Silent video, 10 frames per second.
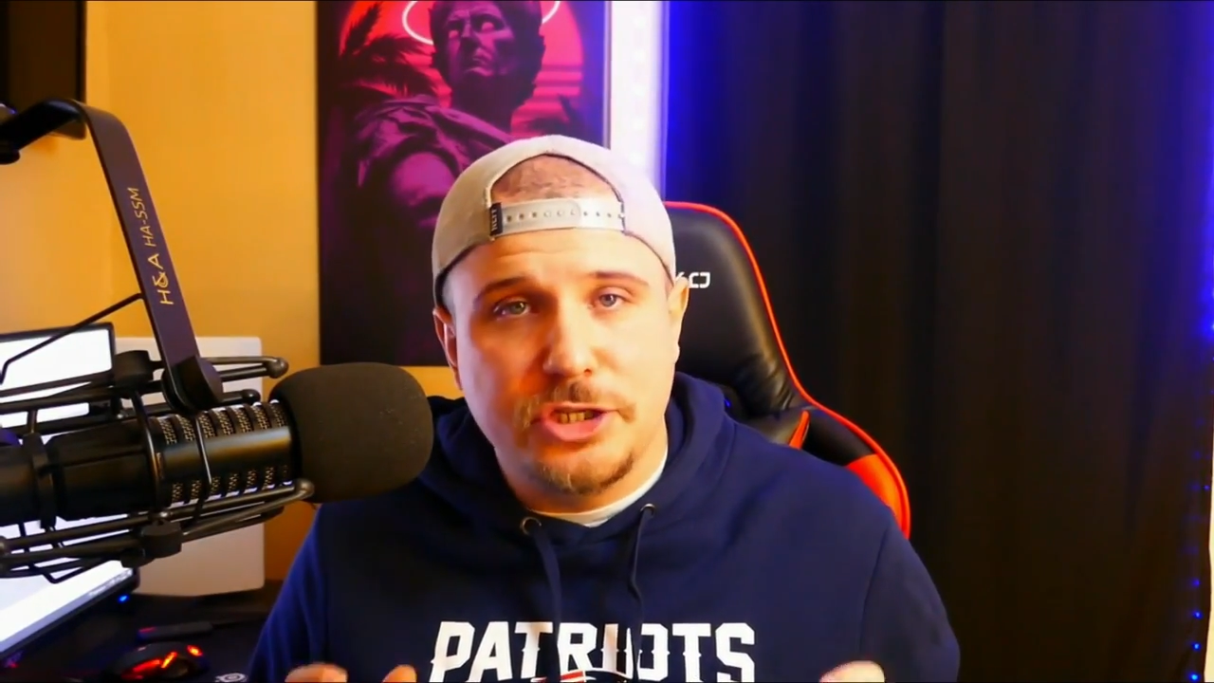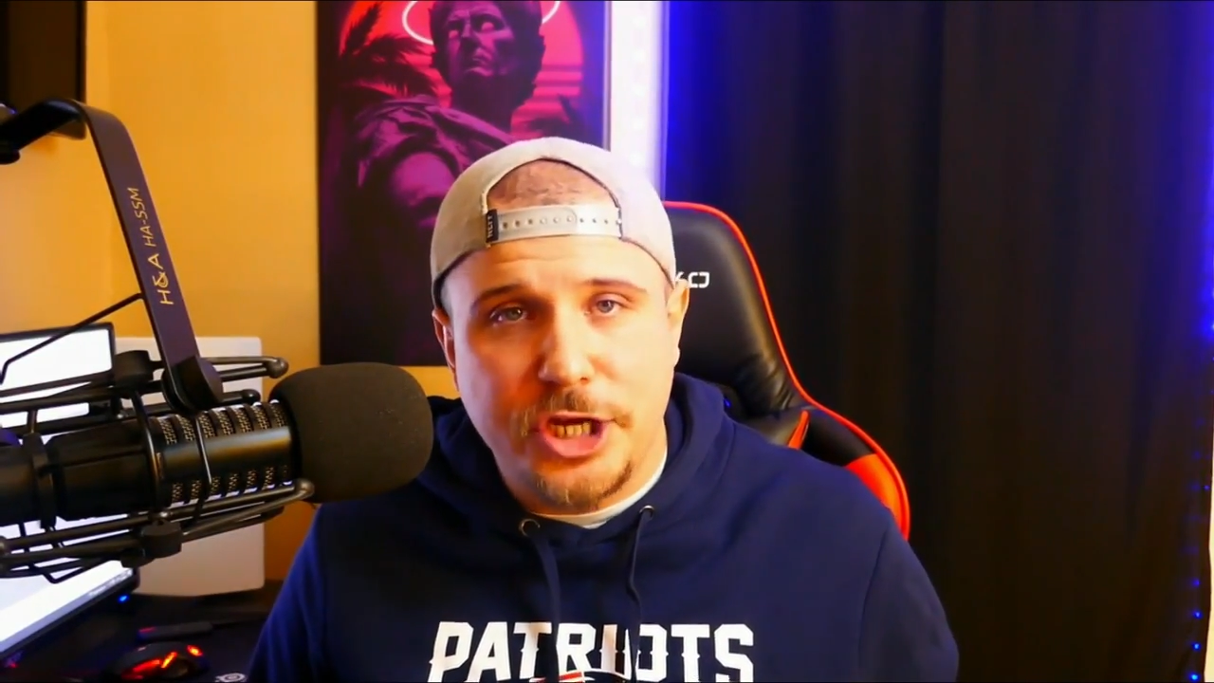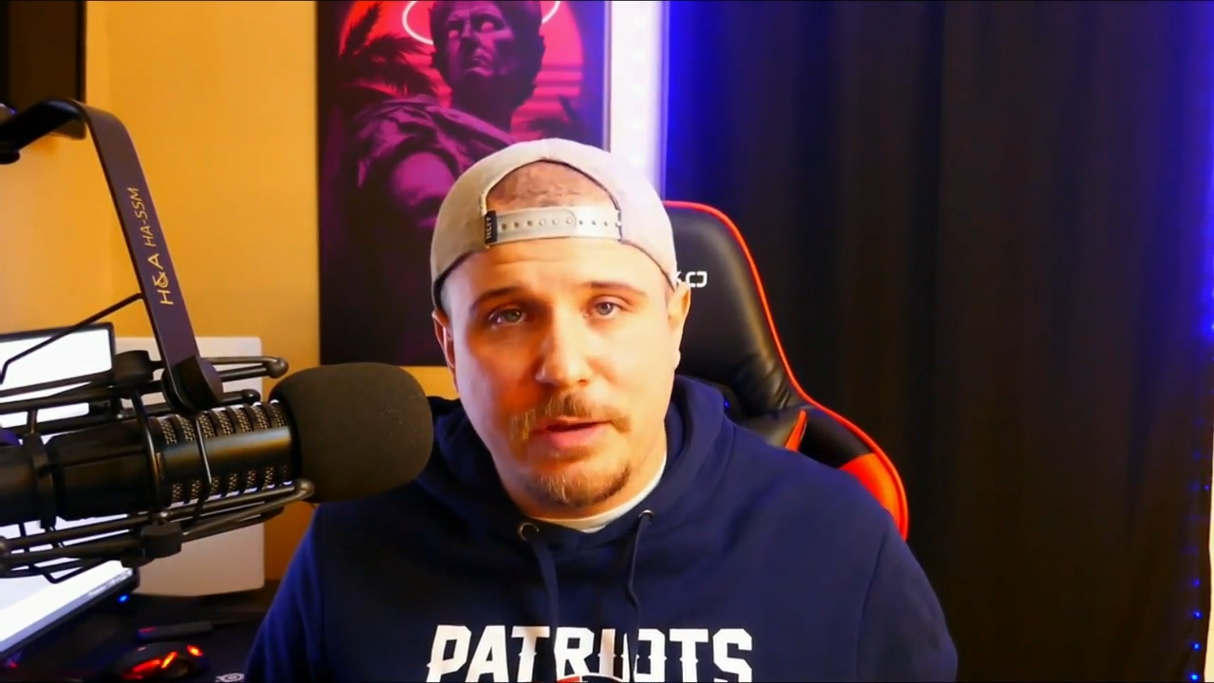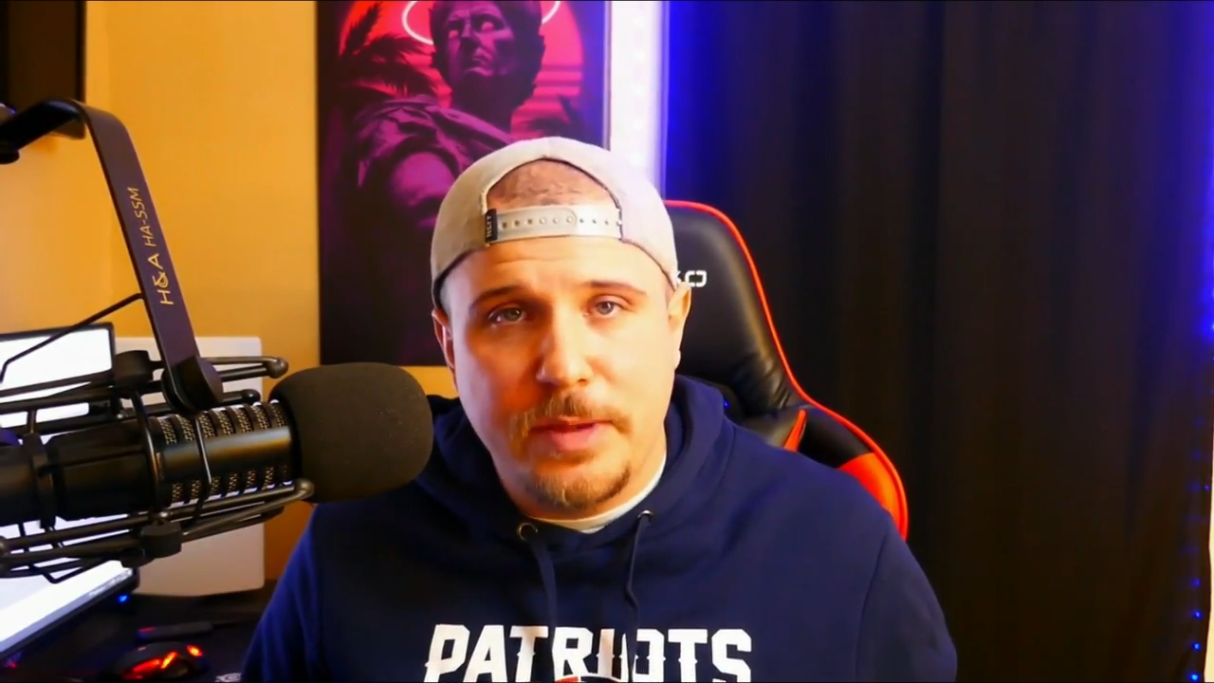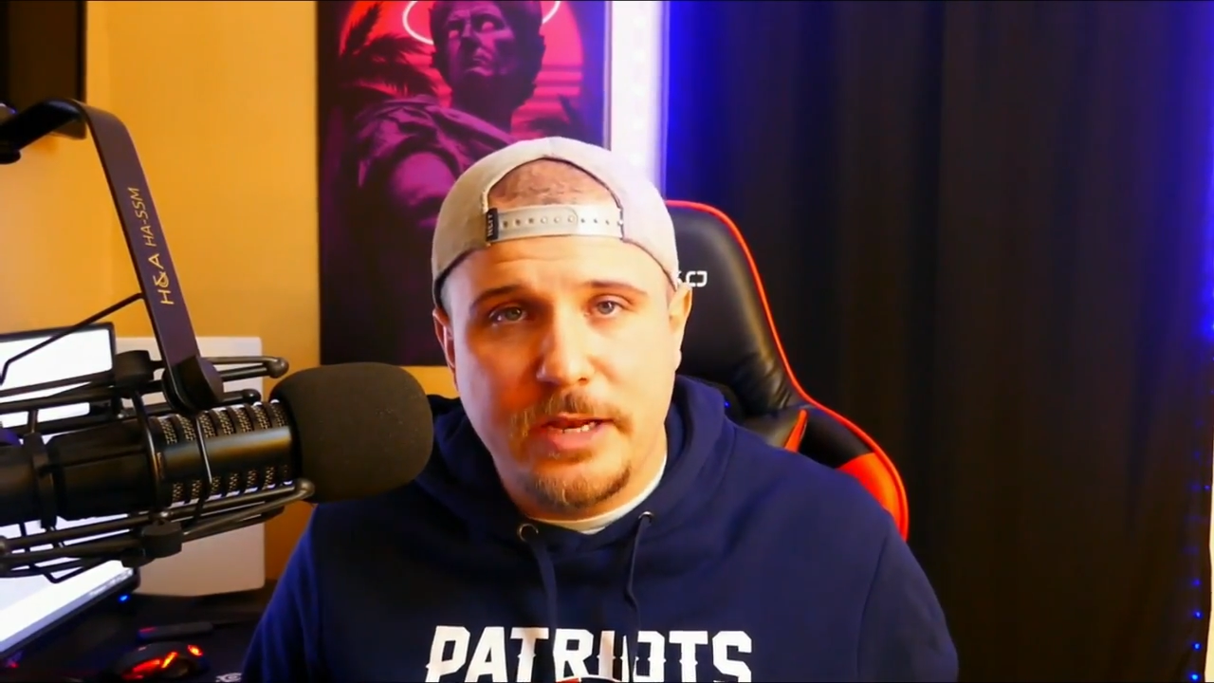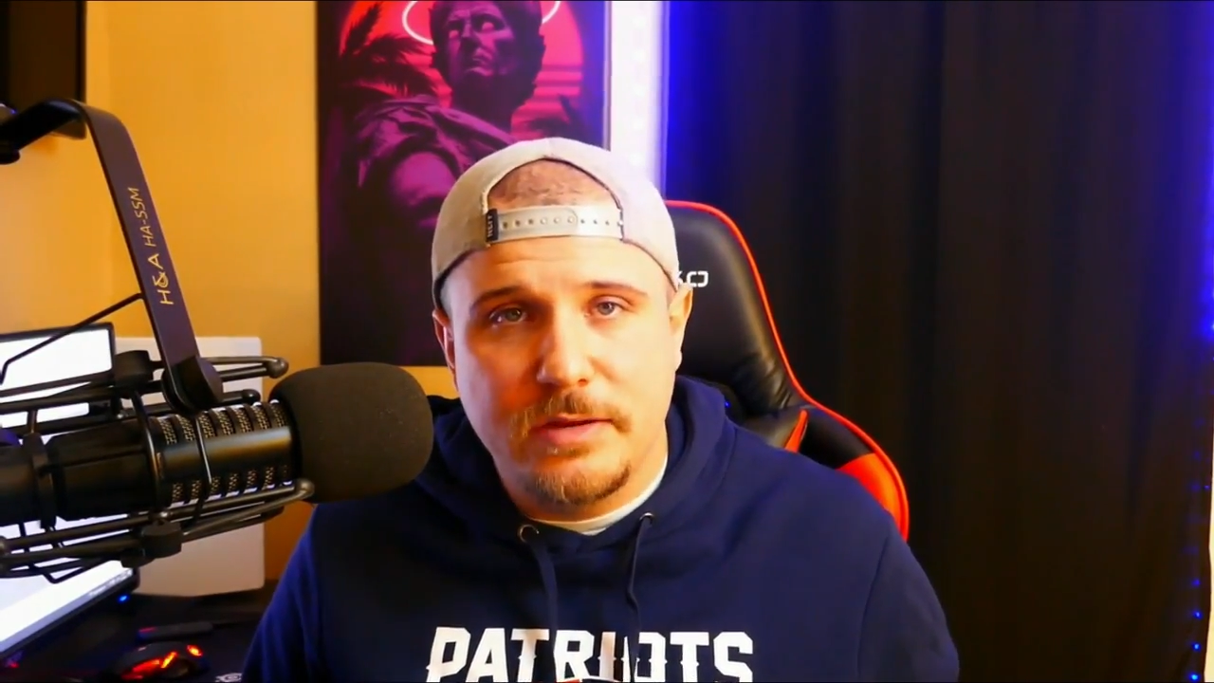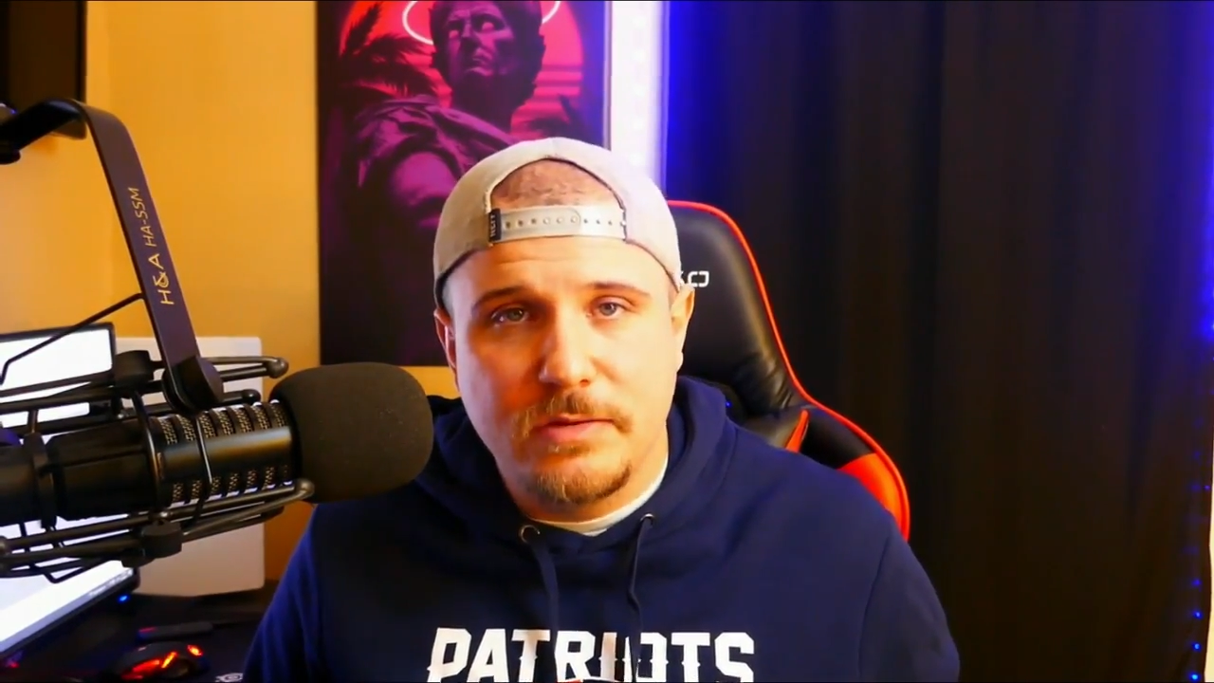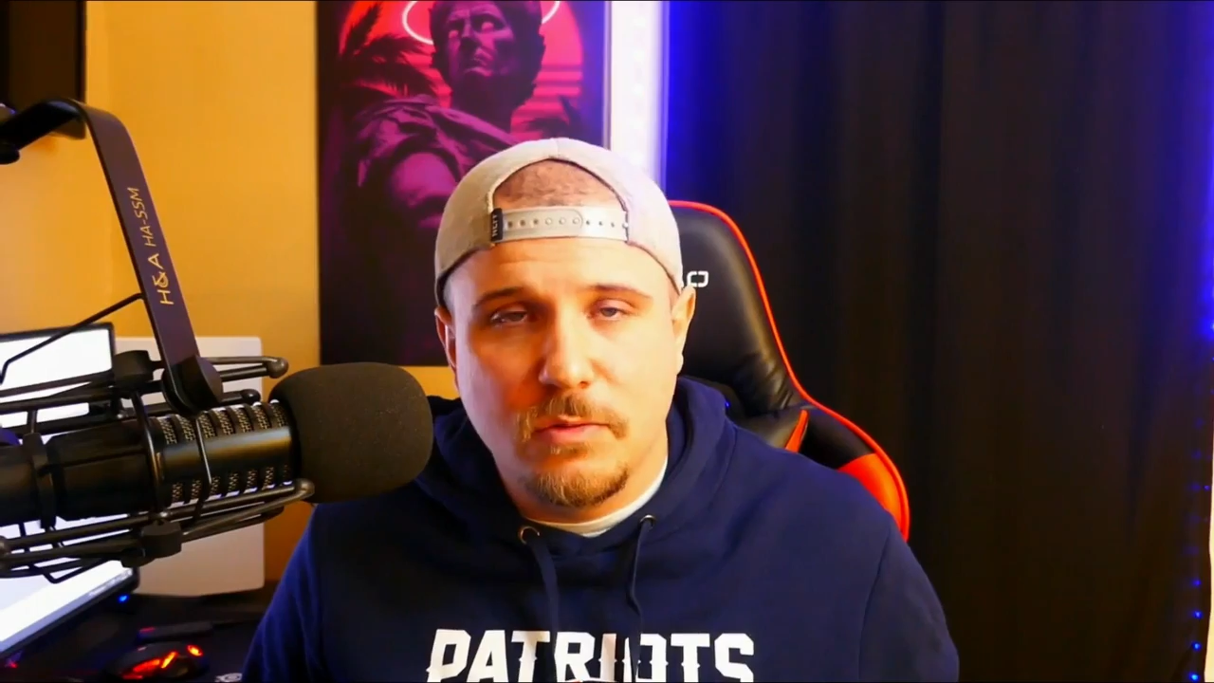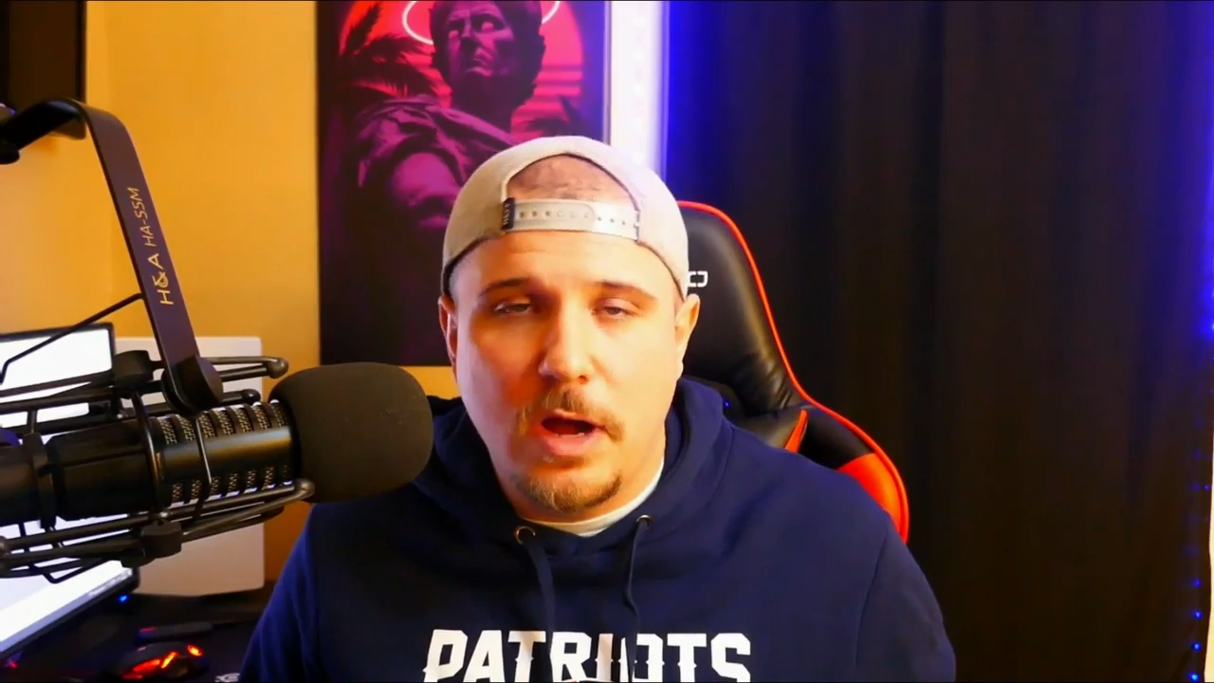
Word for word: legitimate.